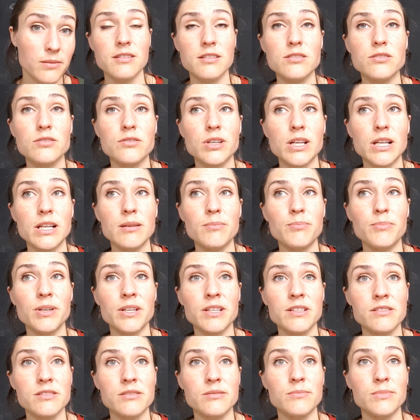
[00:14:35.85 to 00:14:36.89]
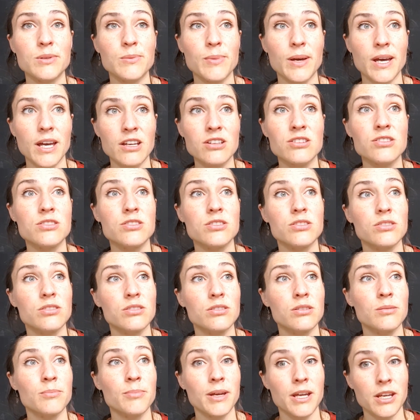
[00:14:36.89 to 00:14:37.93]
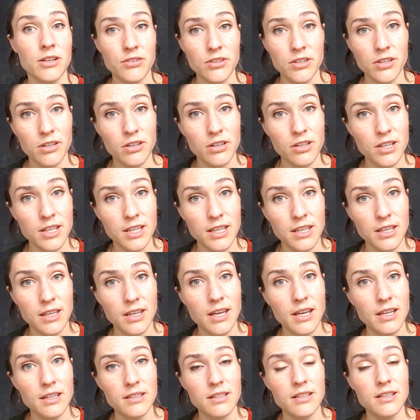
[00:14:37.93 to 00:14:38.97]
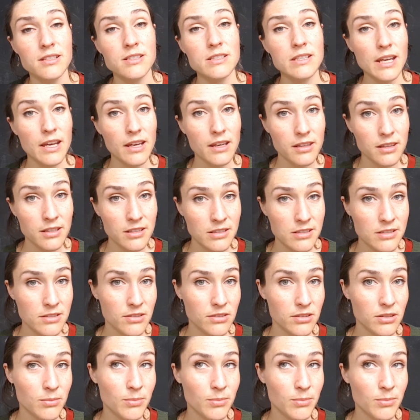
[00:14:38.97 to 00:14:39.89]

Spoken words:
This really brings me back to the patriarchy and the attack that is on